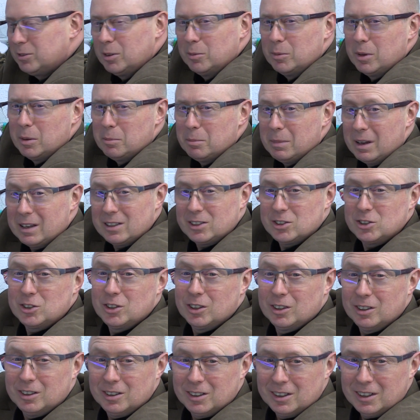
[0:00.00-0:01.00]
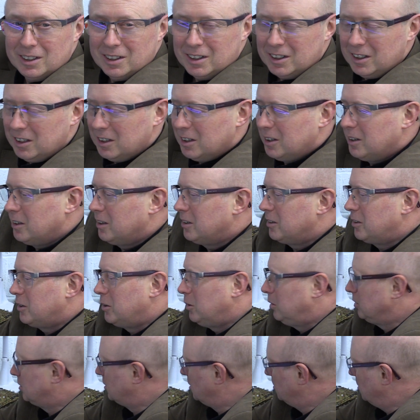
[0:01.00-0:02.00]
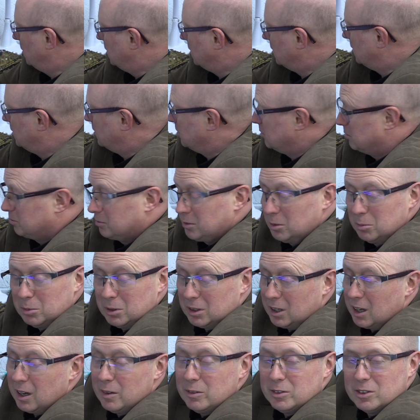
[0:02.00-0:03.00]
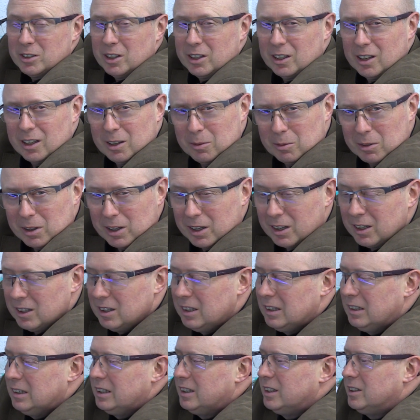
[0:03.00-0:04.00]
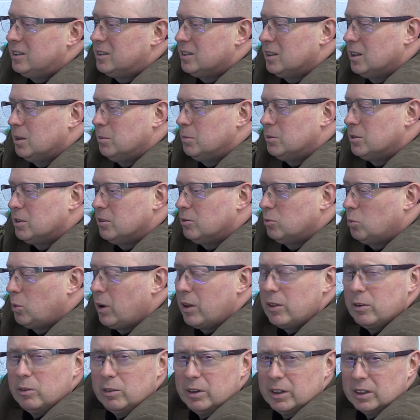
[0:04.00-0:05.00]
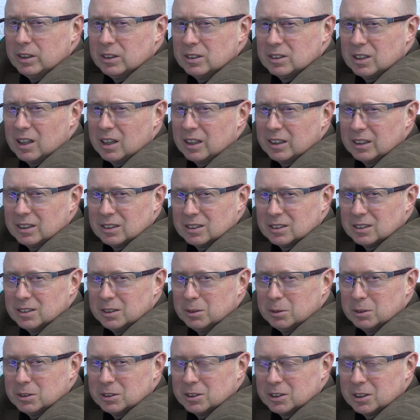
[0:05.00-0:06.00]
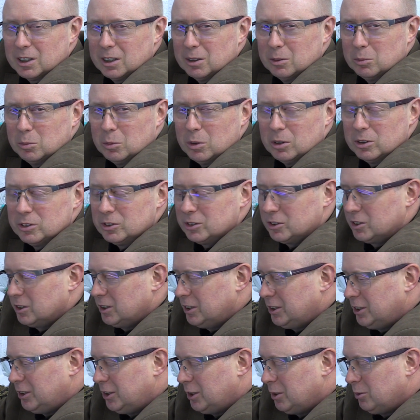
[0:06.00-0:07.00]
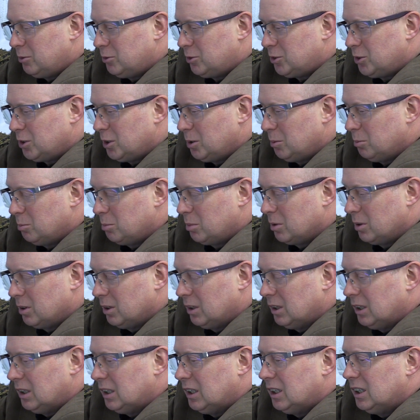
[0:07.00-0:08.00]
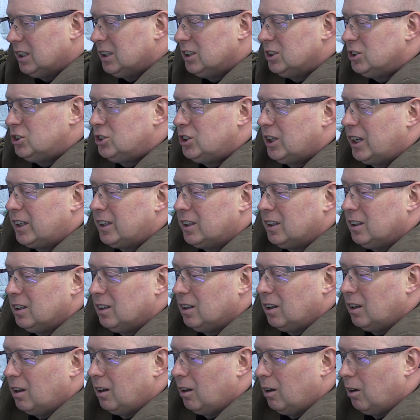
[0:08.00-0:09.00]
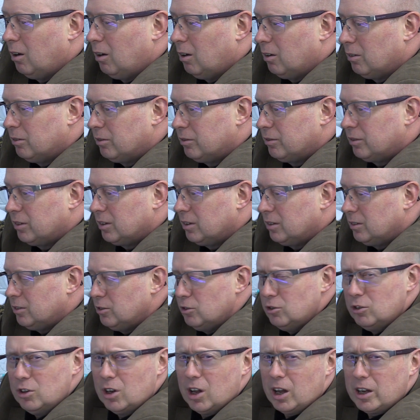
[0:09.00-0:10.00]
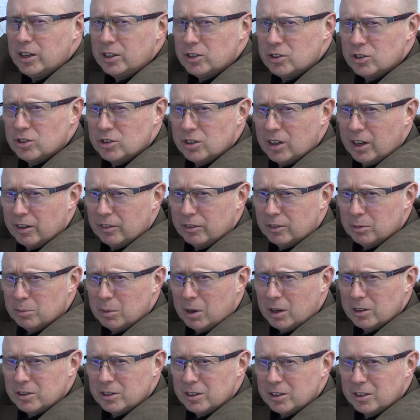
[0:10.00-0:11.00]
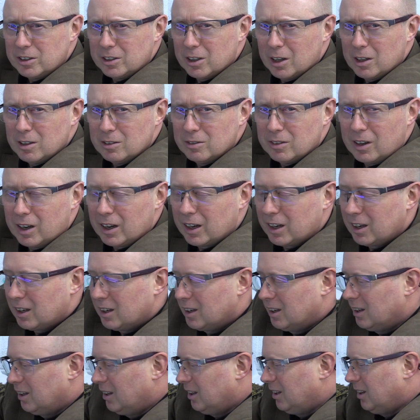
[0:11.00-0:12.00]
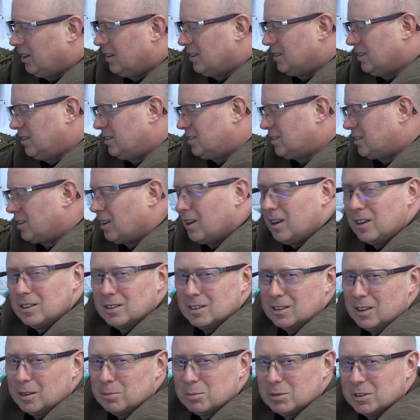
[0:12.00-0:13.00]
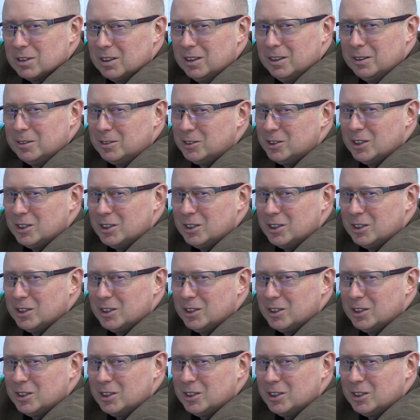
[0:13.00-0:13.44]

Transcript: from the master uh, the ultimate from what I've seen anyway in terms of weathering tanks you want to go and watch the YouTube channel of Night Shift Martin Kovac this guy's an absolute